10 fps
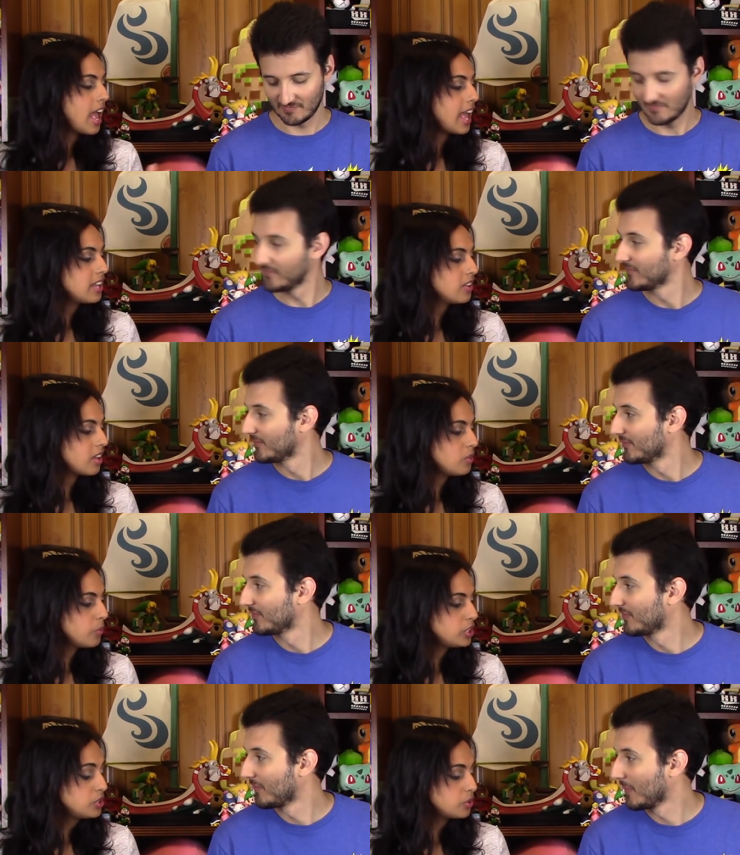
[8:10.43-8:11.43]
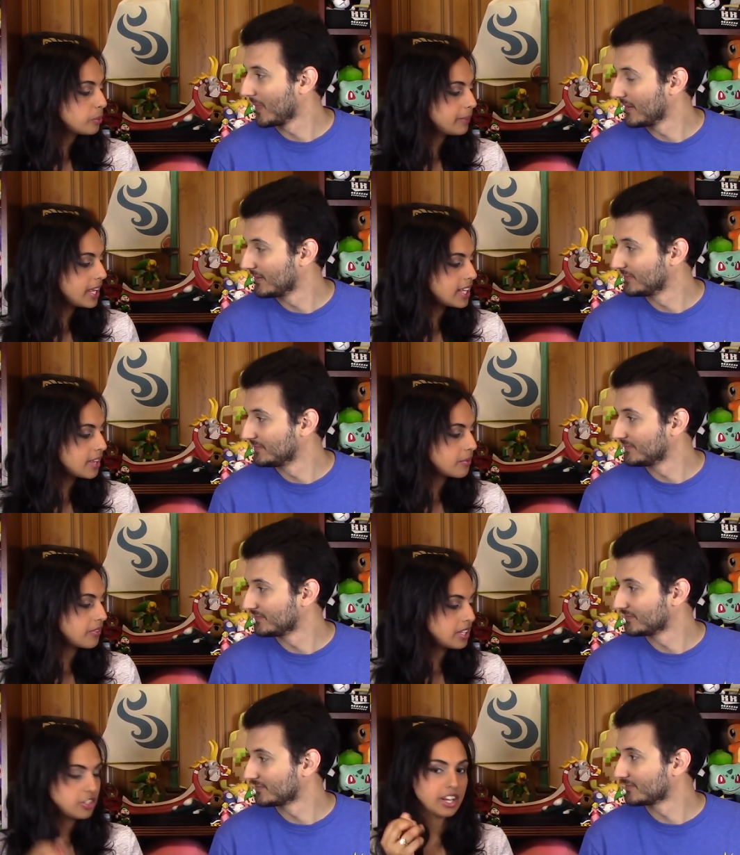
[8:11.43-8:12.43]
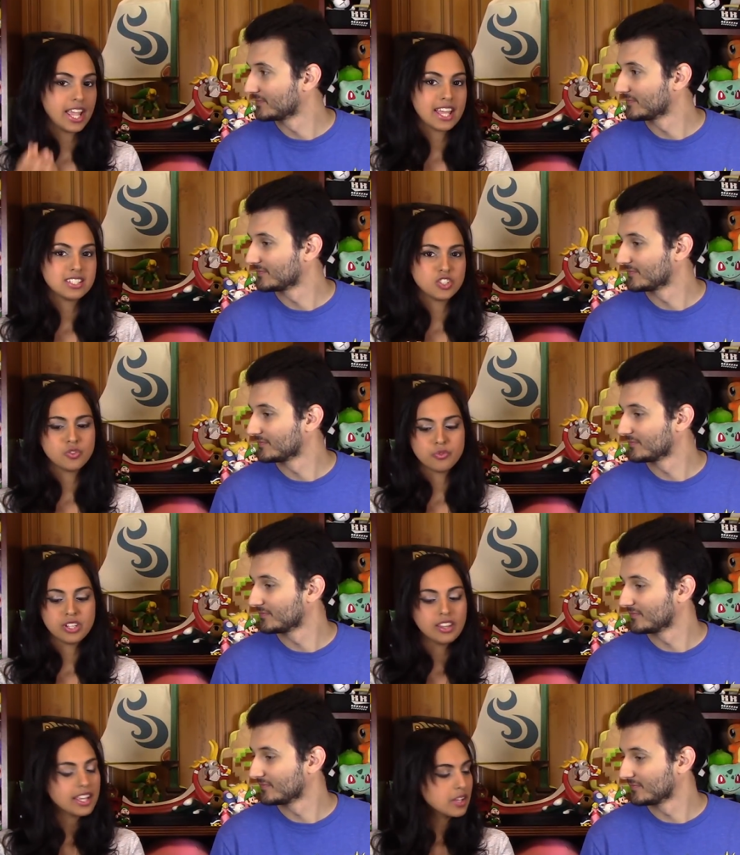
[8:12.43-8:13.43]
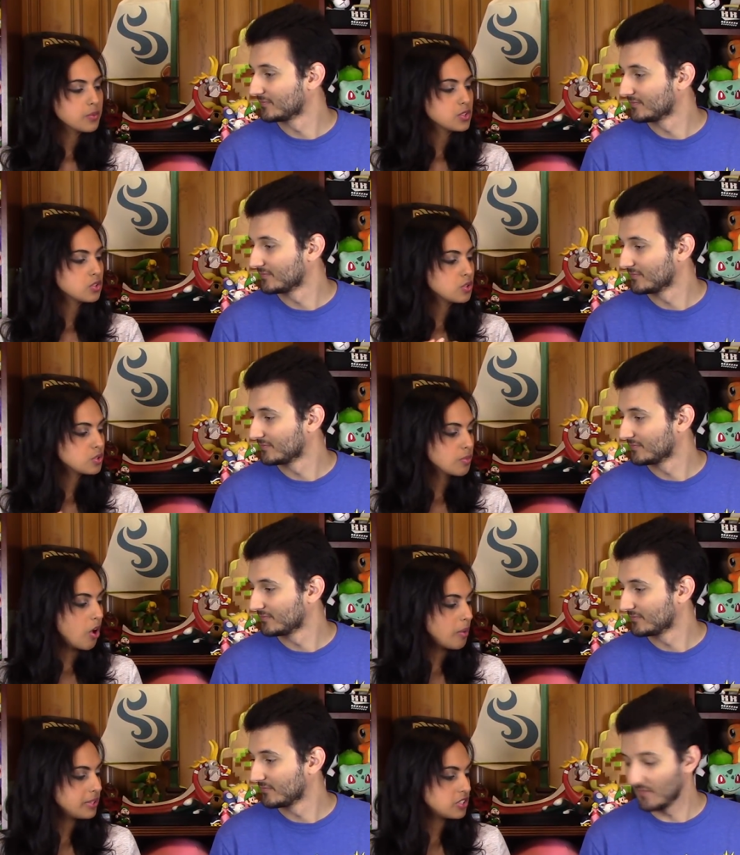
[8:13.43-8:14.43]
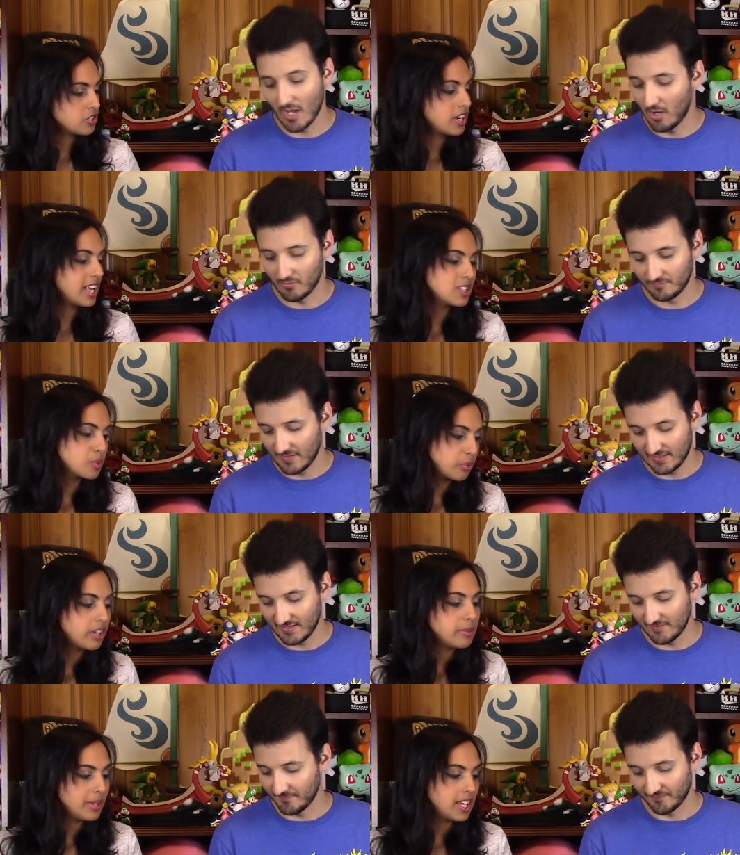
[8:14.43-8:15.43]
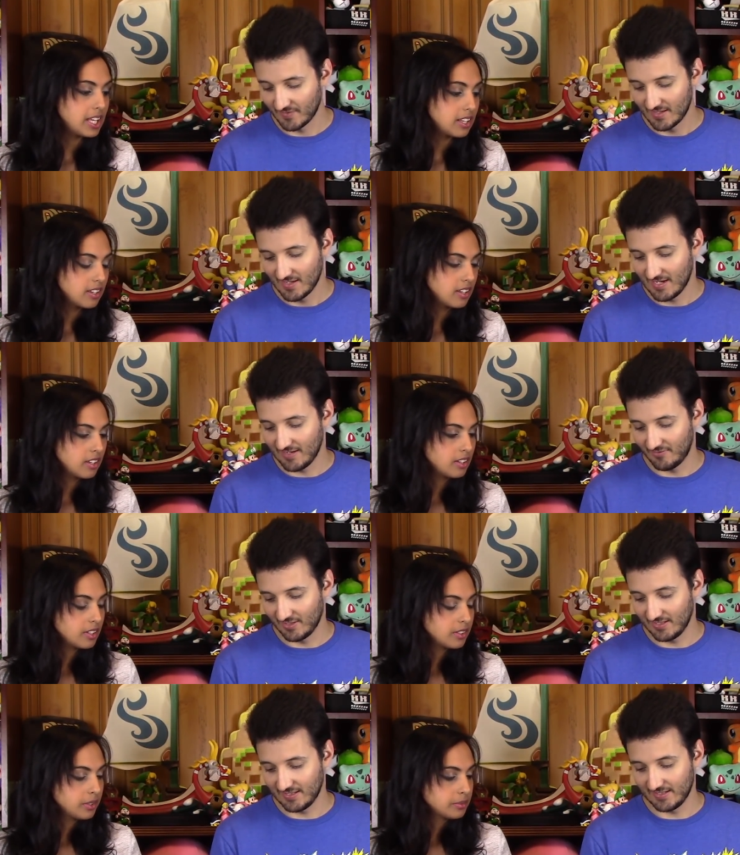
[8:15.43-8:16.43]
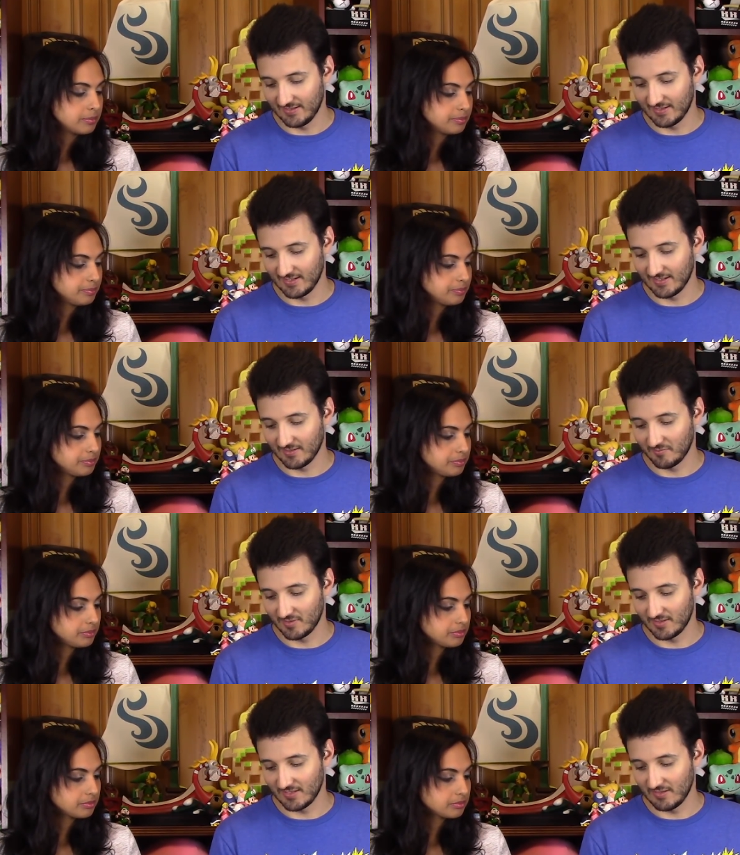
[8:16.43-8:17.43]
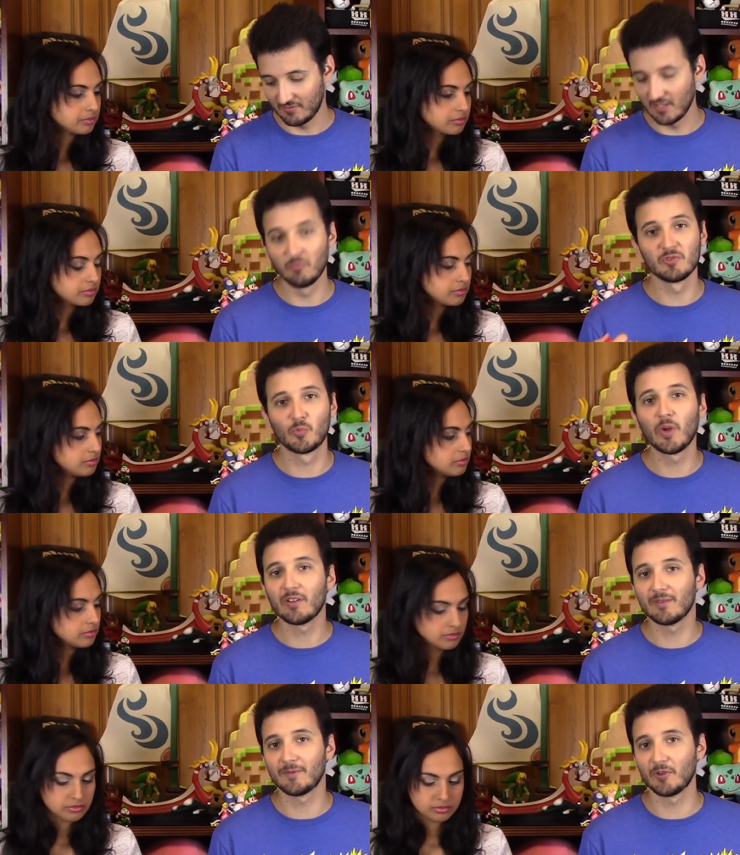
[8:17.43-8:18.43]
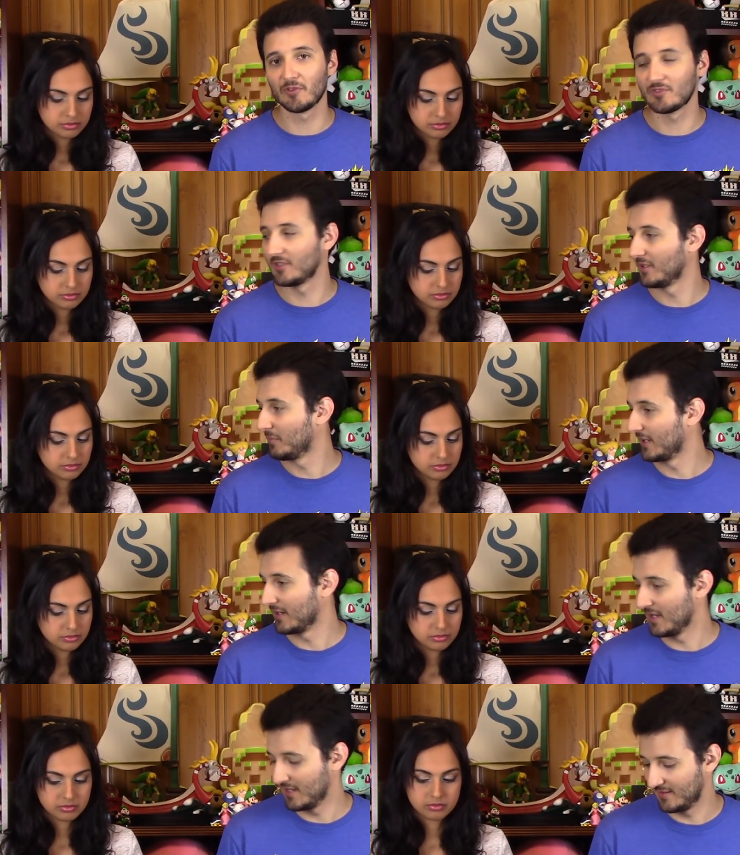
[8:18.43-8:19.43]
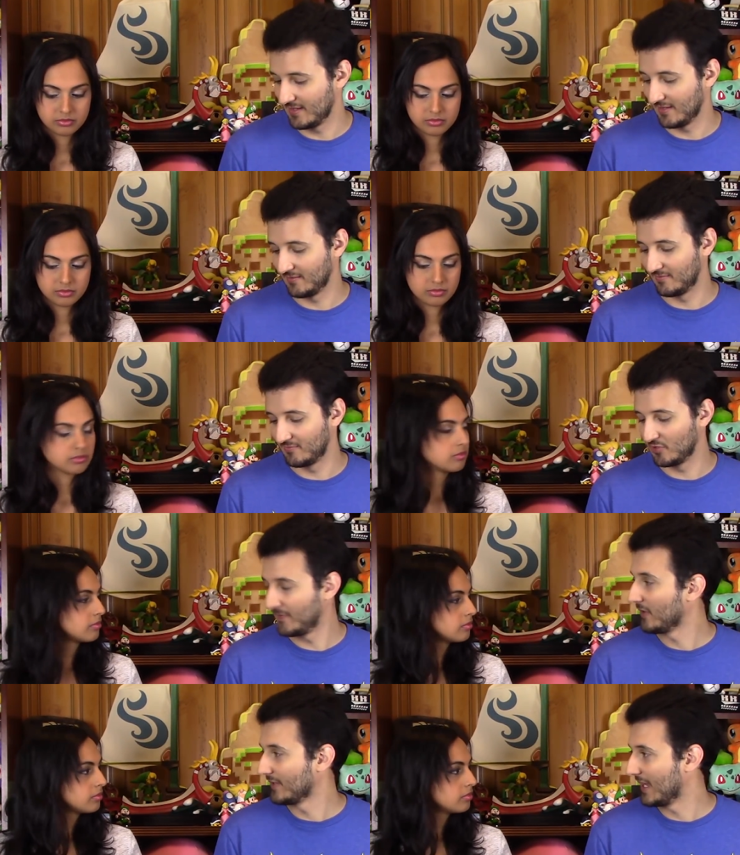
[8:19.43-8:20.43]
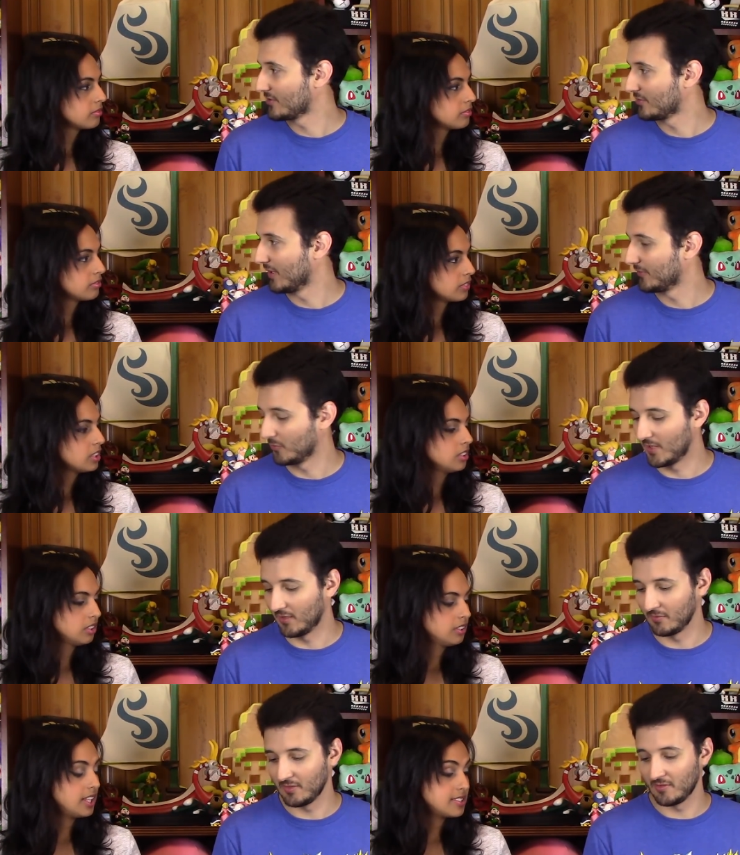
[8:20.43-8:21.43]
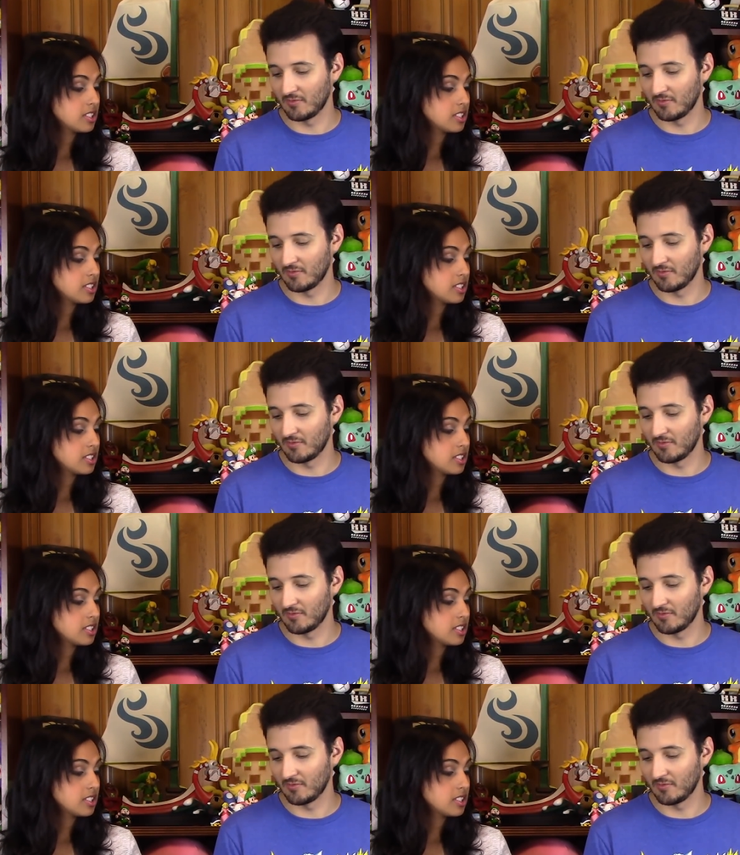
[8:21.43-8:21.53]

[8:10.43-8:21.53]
Speaker 1: And and when you were playing it in your hand, did you feel like it was too small because no, your hands were pretty big?
Speaker 2: I really didn't. Like it was it, it was weird at first, uh, but it, it, it just felt natural after a while. That's you know,